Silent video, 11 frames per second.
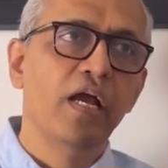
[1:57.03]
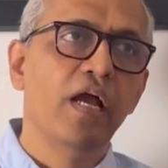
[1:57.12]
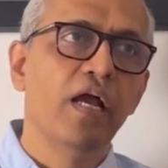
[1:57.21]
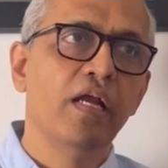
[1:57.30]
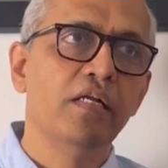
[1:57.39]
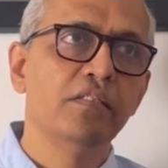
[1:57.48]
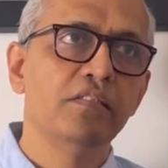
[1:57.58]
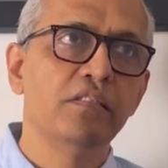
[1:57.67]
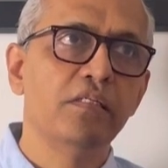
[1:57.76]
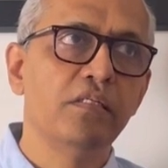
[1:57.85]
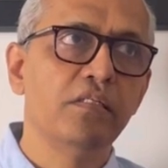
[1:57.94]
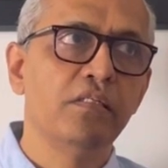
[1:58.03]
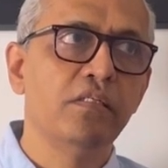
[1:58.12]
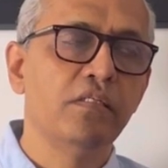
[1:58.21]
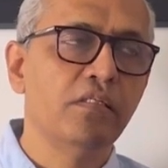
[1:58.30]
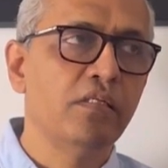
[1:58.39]
and a
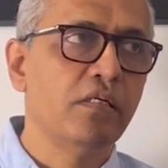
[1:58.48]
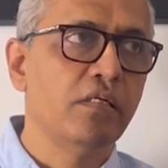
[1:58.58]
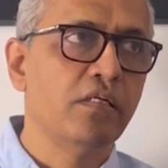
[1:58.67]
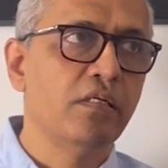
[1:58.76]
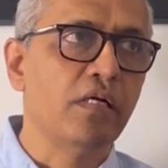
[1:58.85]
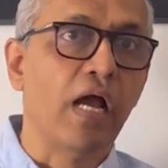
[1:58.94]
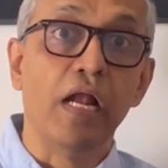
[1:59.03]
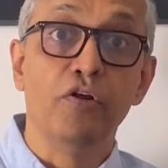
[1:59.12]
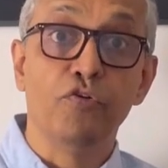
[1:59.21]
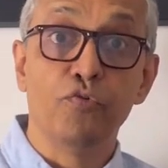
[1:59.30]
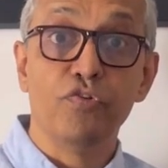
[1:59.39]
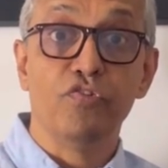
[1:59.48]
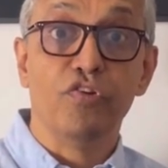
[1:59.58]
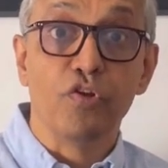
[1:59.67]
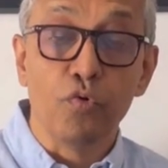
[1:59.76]
certain altruistic